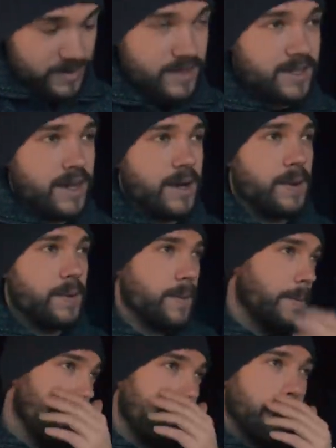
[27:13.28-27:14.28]
So
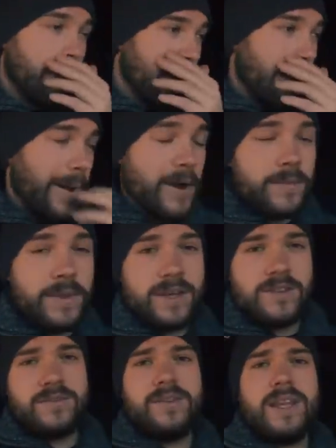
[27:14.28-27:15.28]
I hope
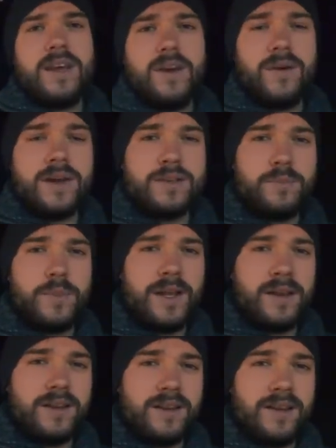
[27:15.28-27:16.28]
this video has
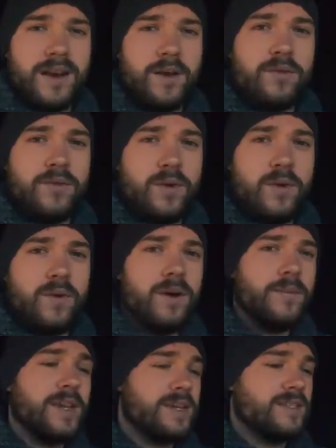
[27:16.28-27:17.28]
been helpful. I
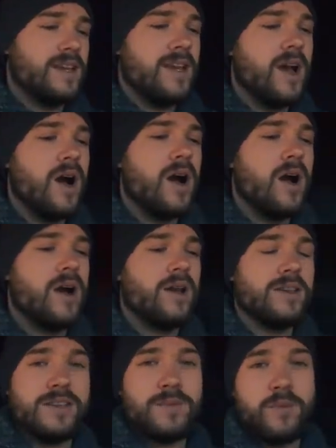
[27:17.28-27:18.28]
mean, you can see
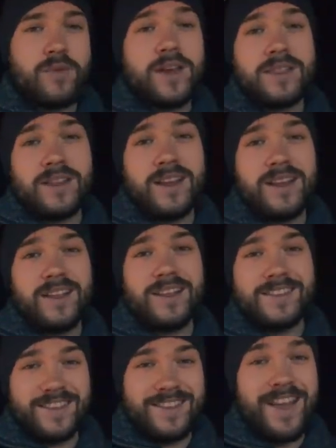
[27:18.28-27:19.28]
my breath in here.
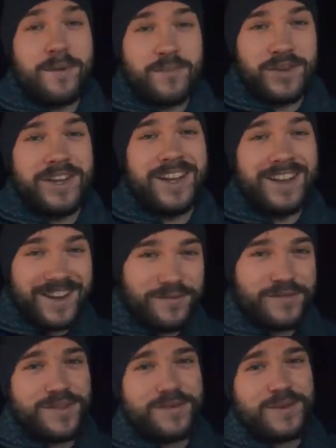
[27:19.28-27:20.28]
That's the temperature
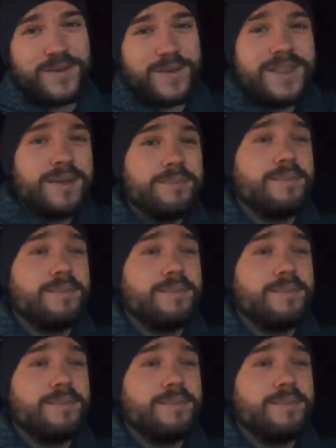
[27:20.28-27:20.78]
difference between the